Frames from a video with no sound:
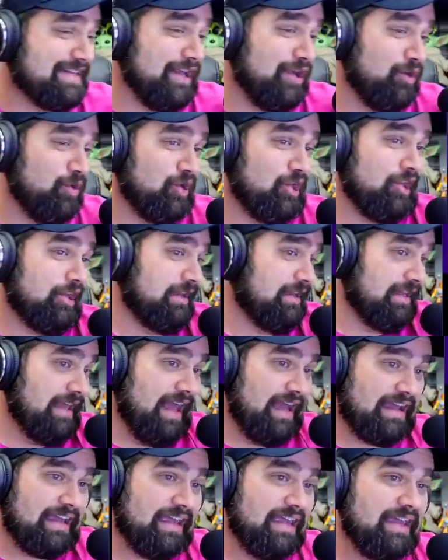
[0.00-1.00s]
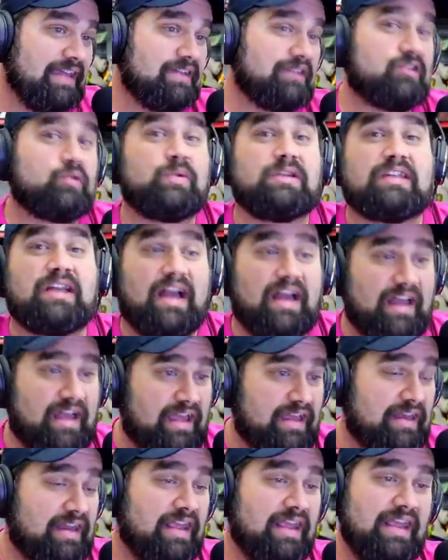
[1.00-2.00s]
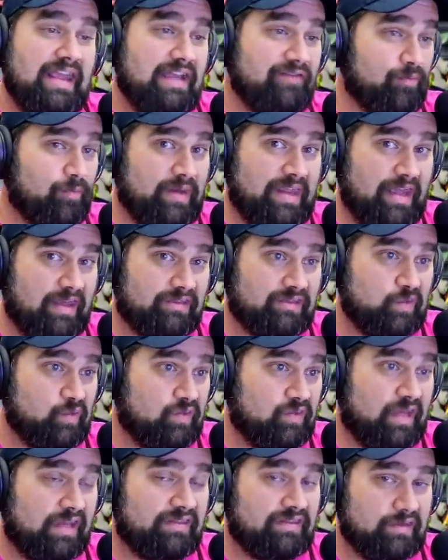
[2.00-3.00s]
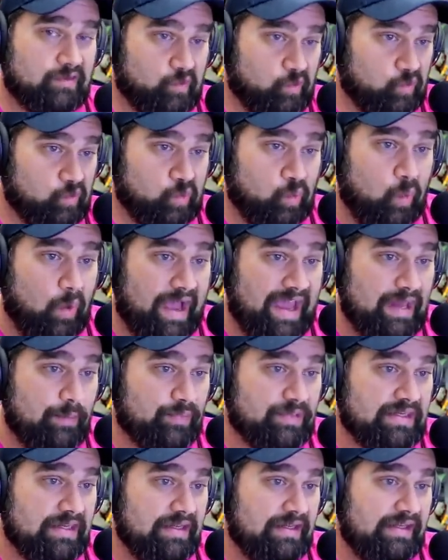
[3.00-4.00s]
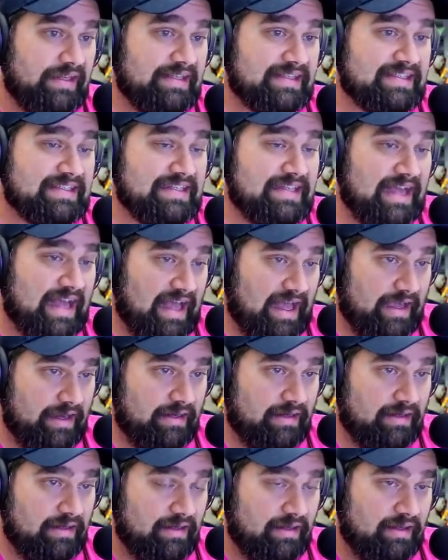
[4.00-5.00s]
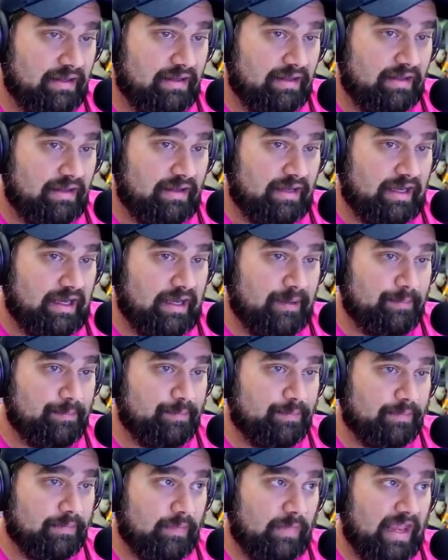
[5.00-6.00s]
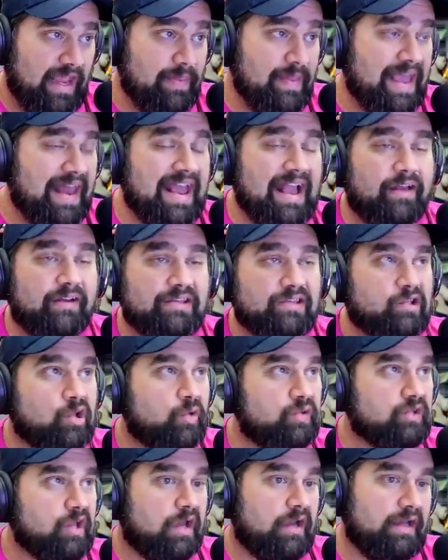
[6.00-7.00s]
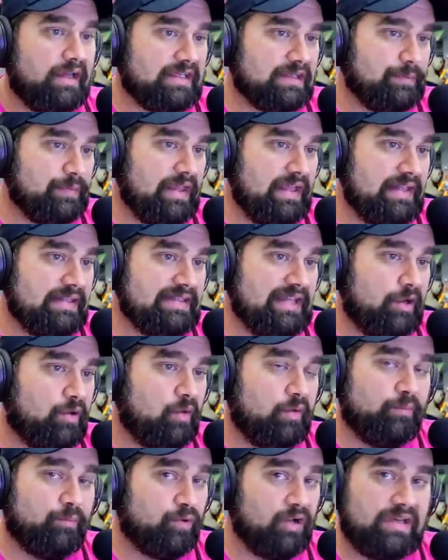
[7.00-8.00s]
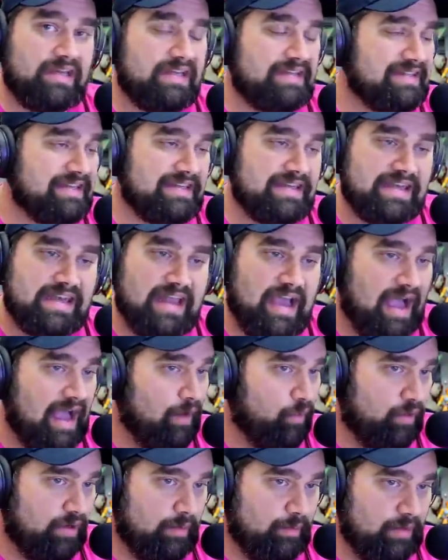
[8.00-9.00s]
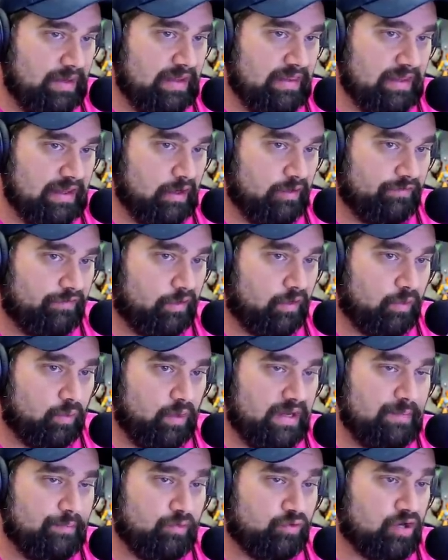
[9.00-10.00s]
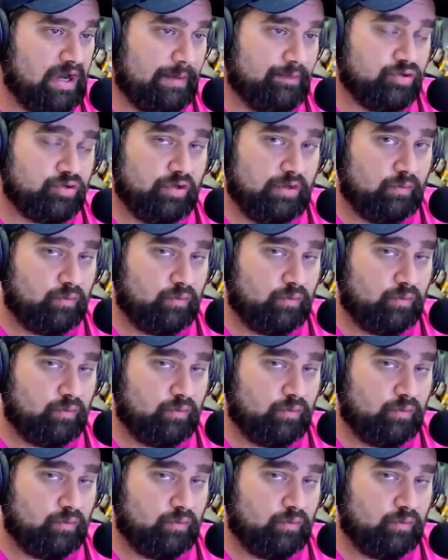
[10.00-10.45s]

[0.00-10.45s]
and so good luck to Edan, everybody else who thought this was wiped. It's not. Um, and then Alex goes on and explains how Britney did not want to be there for her rehab,